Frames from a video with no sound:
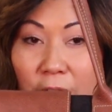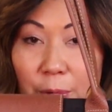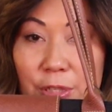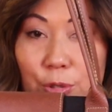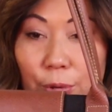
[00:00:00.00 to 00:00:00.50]
it
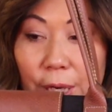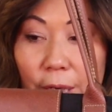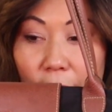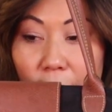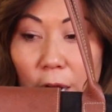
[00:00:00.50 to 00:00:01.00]
was
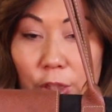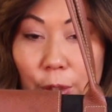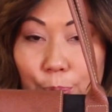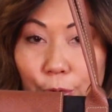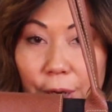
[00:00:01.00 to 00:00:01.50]
great. It held
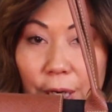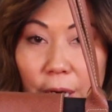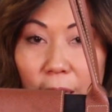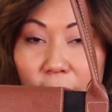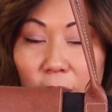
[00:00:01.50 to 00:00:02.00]
up great.
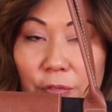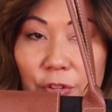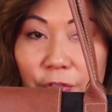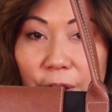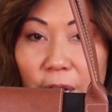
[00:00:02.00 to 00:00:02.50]
I love
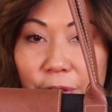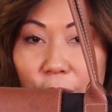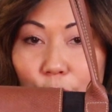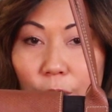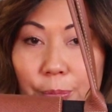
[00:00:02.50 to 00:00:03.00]
the fact
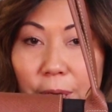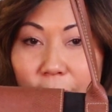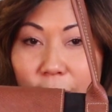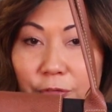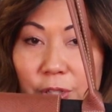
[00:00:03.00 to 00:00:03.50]
that you can make
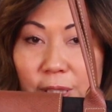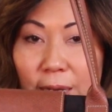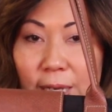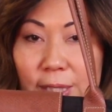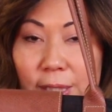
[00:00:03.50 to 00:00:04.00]
it different
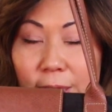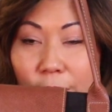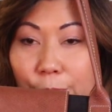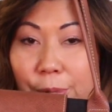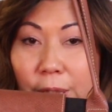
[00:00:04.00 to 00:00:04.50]
sizes.
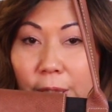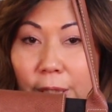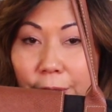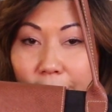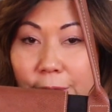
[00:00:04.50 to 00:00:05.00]
To
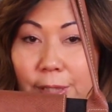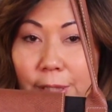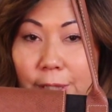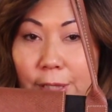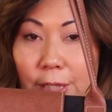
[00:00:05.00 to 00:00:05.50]
me, this
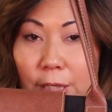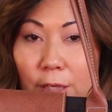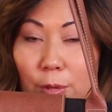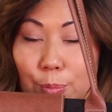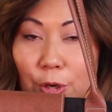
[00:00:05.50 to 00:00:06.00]
is
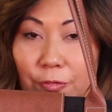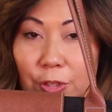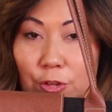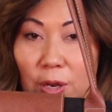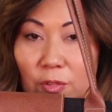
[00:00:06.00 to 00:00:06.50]
the
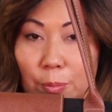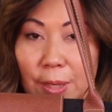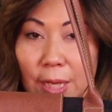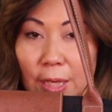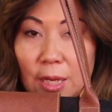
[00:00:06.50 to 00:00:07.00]
perfect travel
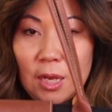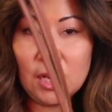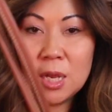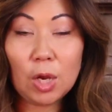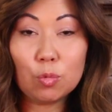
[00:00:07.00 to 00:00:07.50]
bag.
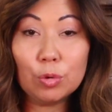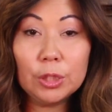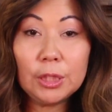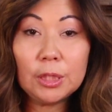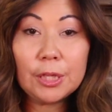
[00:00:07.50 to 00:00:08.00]
I
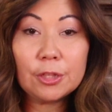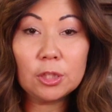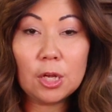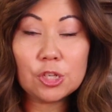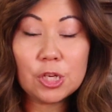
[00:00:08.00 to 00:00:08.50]
really like the
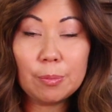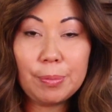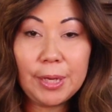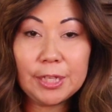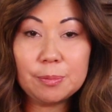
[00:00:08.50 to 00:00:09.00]
Longchamp
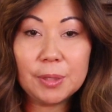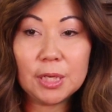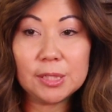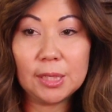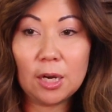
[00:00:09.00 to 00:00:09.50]
bags
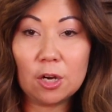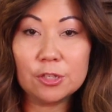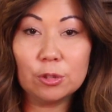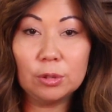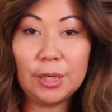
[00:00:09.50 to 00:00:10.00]
because they are
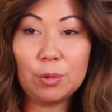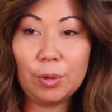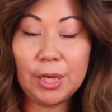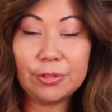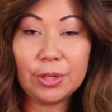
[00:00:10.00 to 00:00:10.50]
so
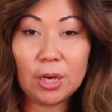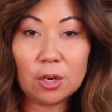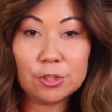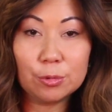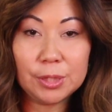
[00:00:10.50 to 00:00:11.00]
lightweight, they
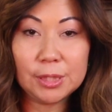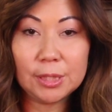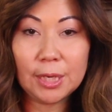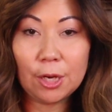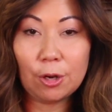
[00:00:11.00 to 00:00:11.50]
are so easy
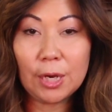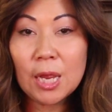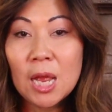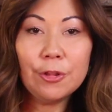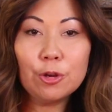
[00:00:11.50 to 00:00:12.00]
to carry,
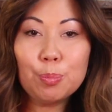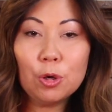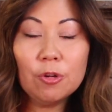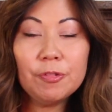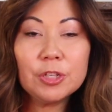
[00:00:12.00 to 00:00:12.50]
and they're
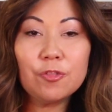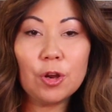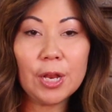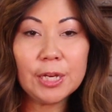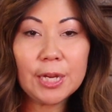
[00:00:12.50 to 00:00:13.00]
perfect for
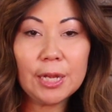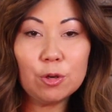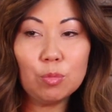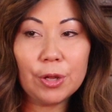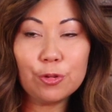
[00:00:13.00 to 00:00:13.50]
any kind
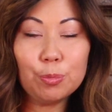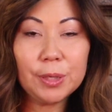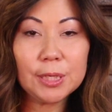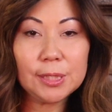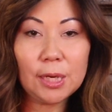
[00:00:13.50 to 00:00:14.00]
of weather
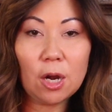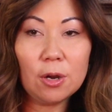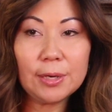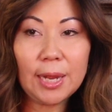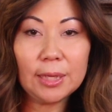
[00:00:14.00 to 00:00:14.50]
because they
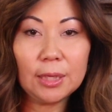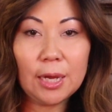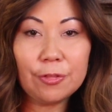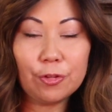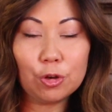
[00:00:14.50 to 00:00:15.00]
are
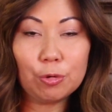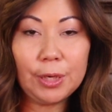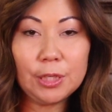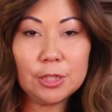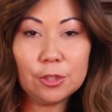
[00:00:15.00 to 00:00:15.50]
nylon. They're
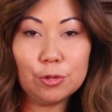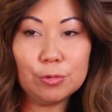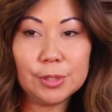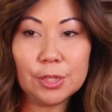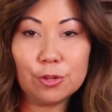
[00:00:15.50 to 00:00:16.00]
great to
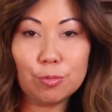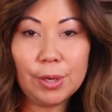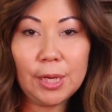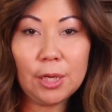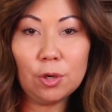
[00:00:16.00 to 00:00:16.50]
use in the
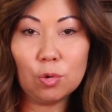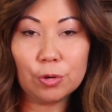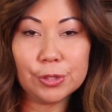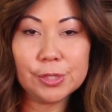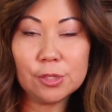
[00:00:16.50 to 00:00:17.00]
rain
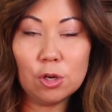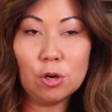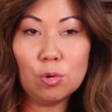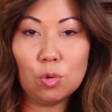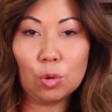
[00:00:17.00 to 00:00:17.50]
or the
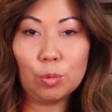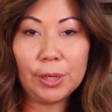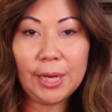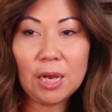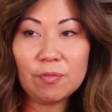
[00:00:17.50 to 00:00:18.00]
snow or
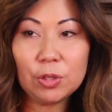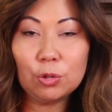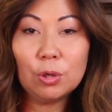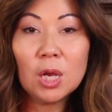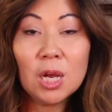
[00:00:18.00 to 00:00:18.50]
what have
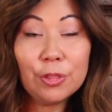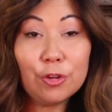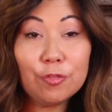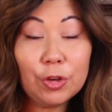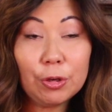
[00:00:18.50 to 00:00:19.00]
you.
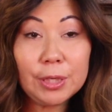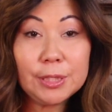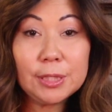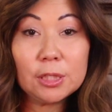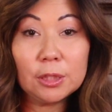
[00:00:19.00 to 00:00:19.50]
They're very
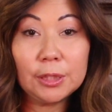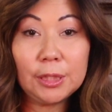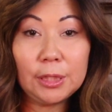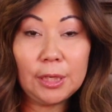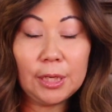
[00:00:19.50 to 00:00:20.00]
easy to
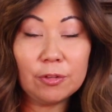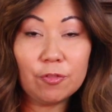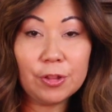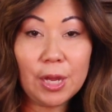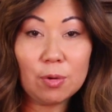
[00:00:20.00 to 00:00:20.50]
clean, and
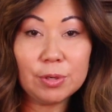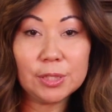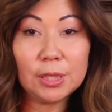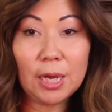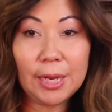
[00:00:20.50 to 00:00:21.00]
for that
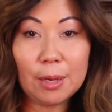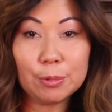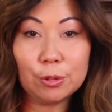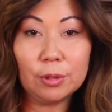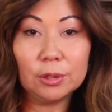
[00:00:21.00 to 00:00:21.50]
reason I
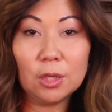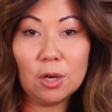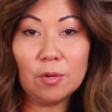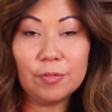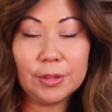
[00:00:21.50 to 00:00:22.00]
absolutely
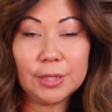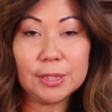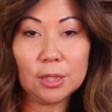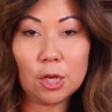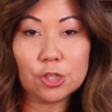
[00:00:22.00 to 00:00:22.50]
love
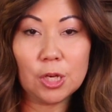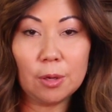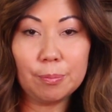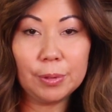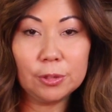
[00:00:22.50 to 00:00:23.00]
these Longchamp